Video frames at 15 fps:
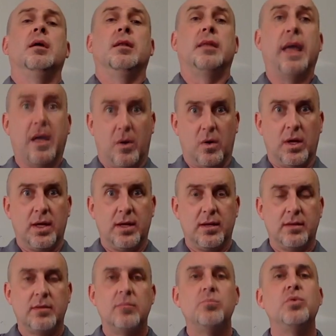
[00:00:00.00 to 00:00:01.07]
Now,
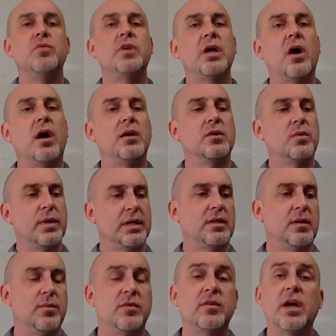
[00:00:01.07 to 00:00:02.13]
moving on
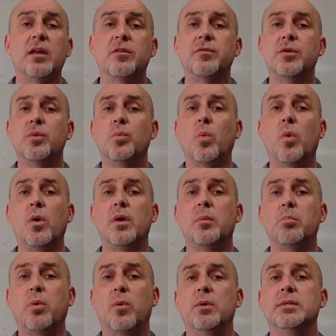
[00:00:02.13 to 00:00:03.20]
quickly, we've got a few more
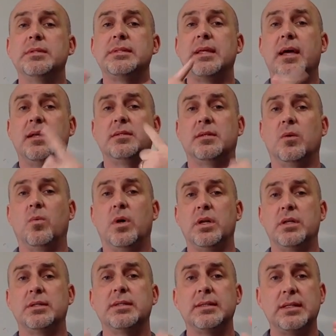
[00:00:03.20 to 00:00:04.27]
important signs I
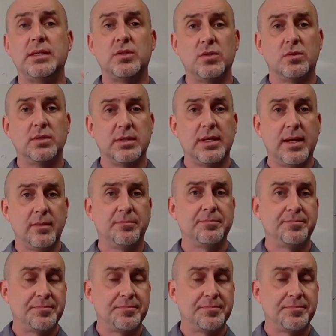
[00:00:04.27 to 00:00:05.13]
wanted to teach you today.